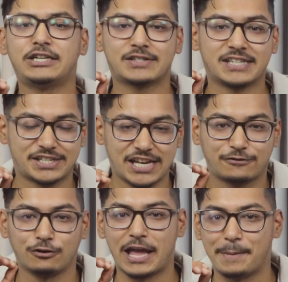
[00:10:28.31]
to
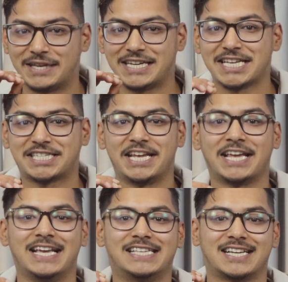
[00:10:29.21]
successful A/B testing
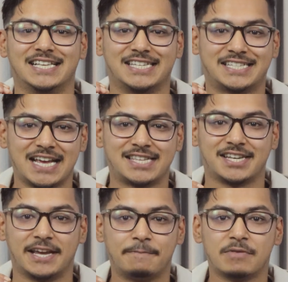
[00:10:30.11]
is
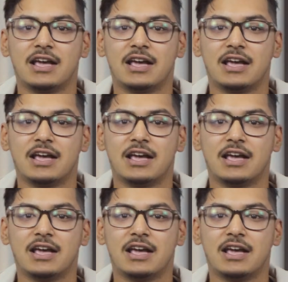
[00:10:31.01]
consistency.